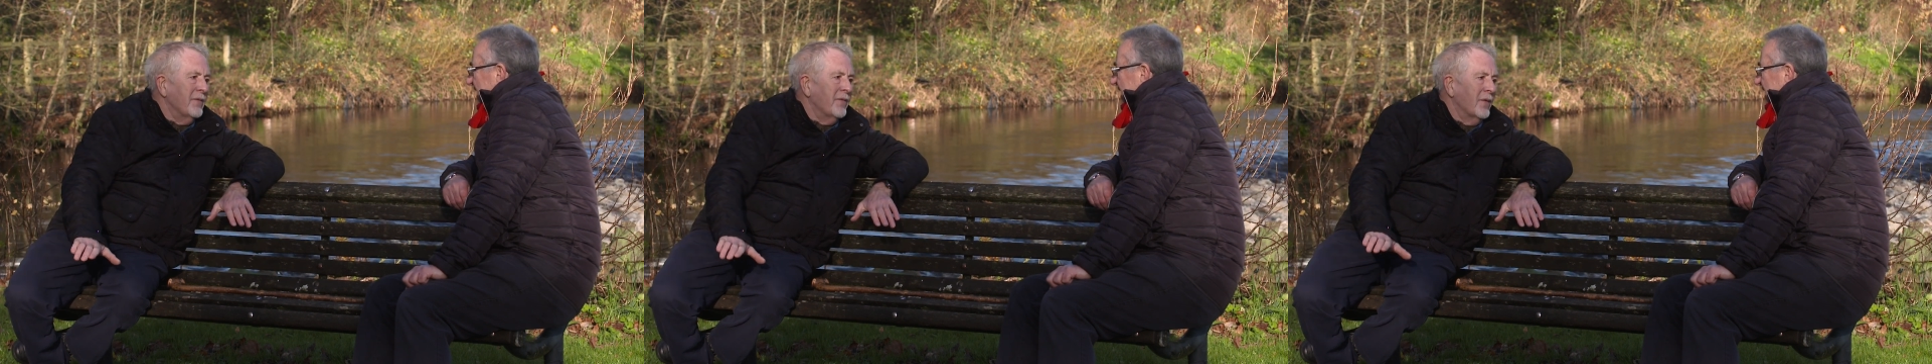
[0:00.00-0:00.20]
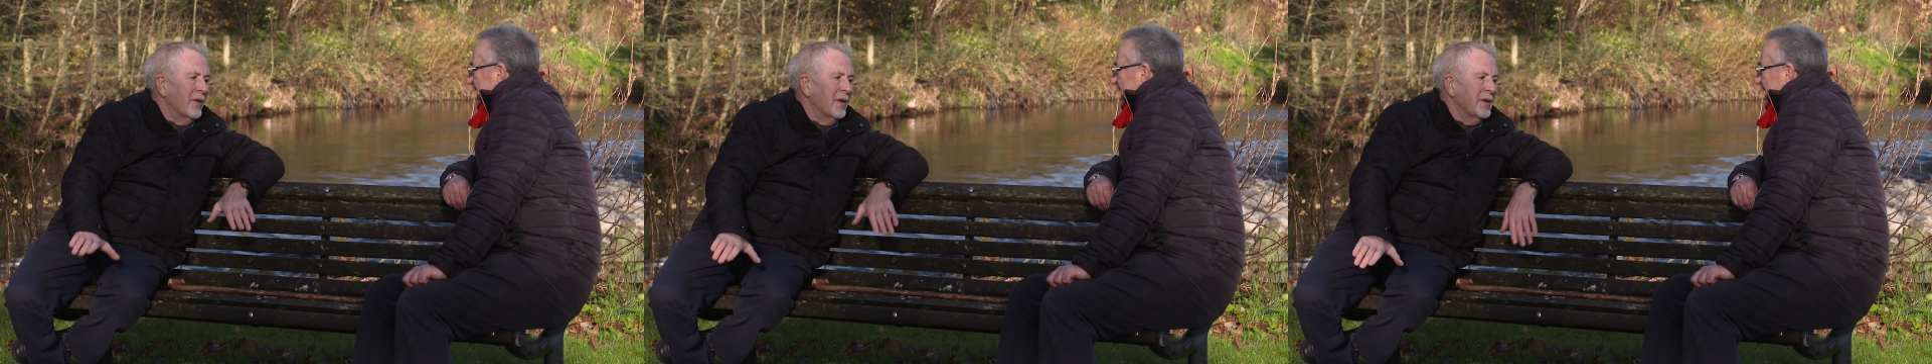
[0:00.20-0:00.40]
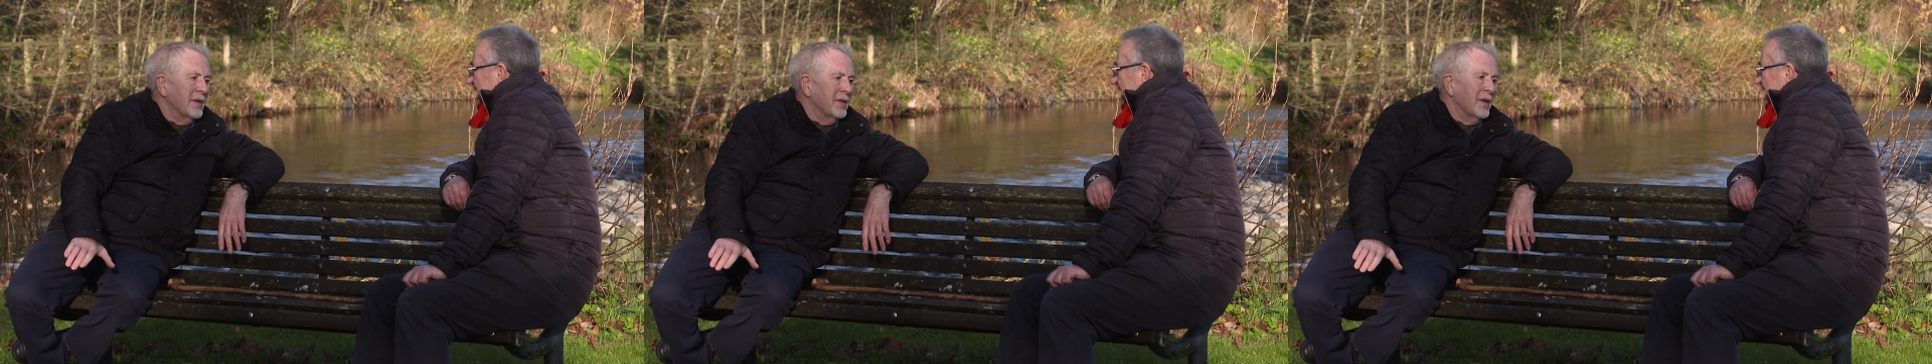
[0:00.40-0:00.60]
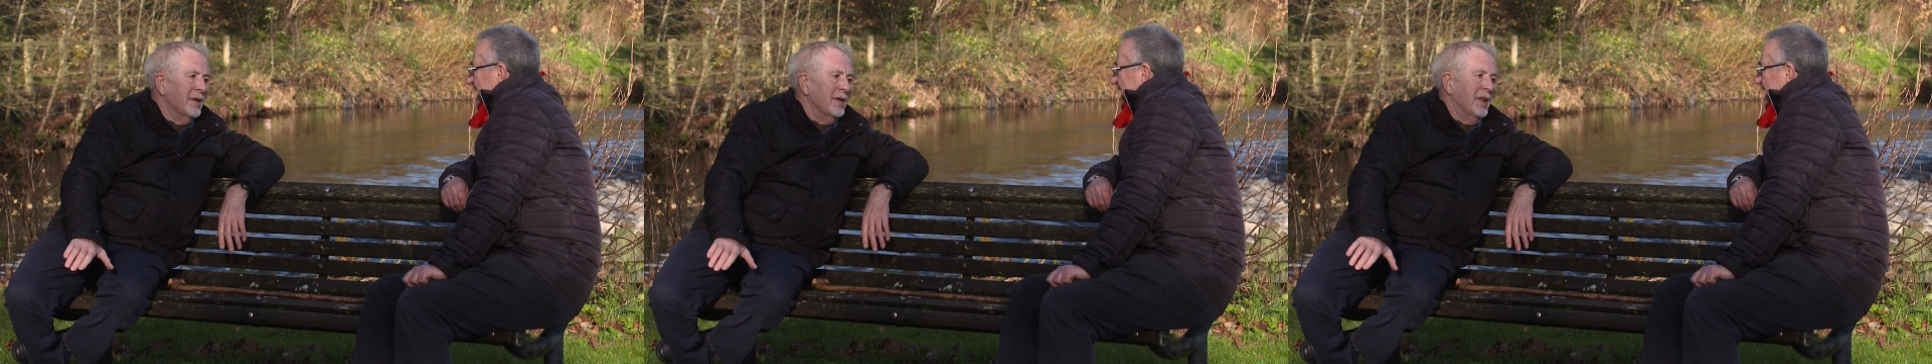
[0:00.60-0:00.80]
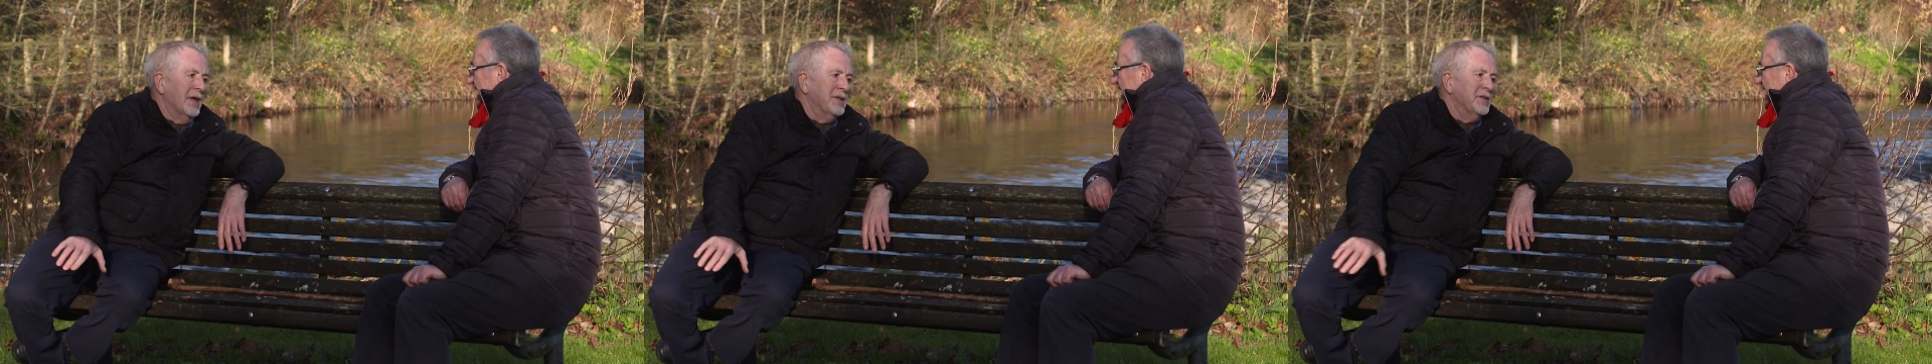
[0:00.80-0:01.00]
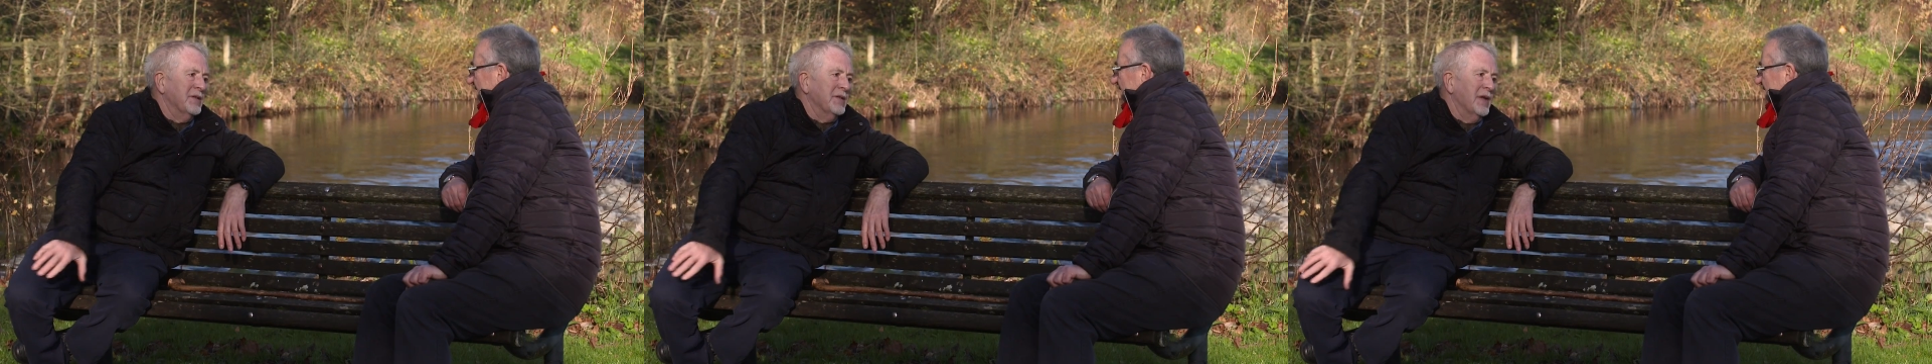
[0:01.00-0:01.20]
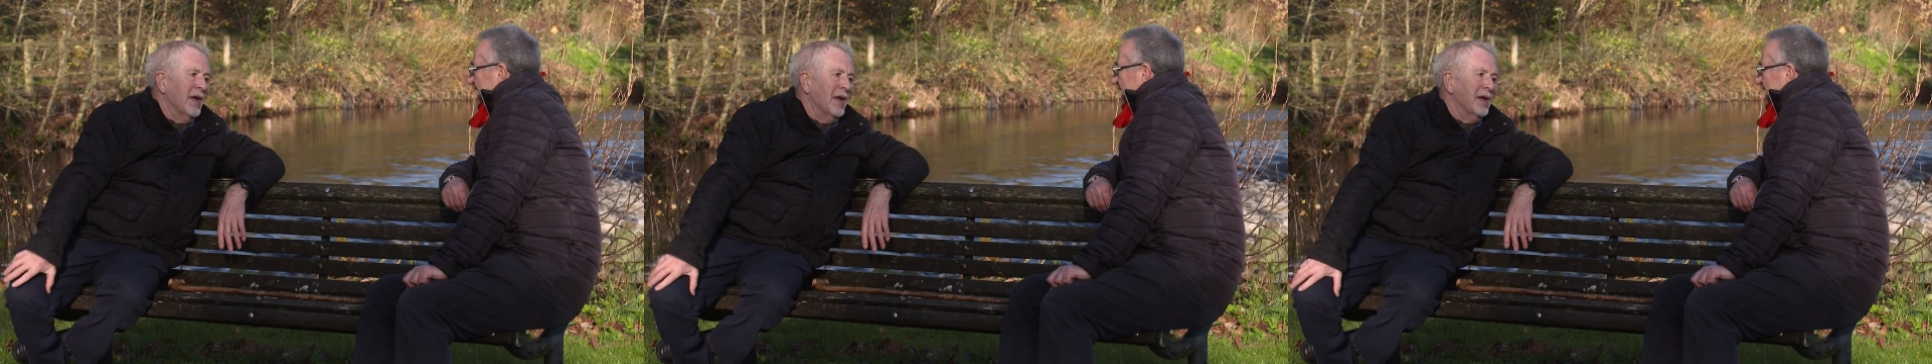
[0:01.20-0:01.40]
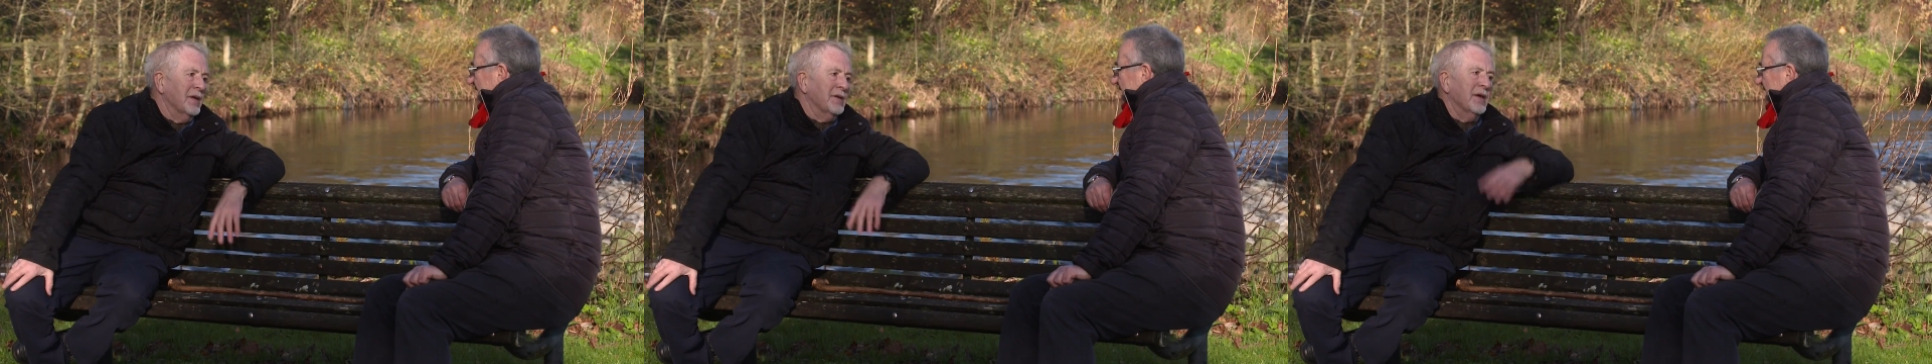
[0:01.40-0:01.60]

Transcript: for it. You thought that's as the end that